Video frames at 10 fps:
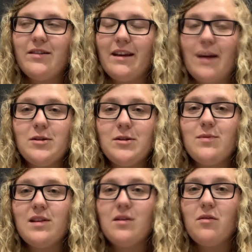How much
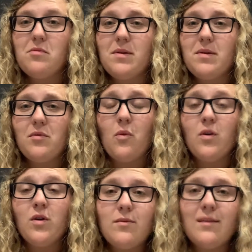can we do with the people we
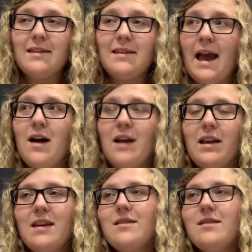work with now?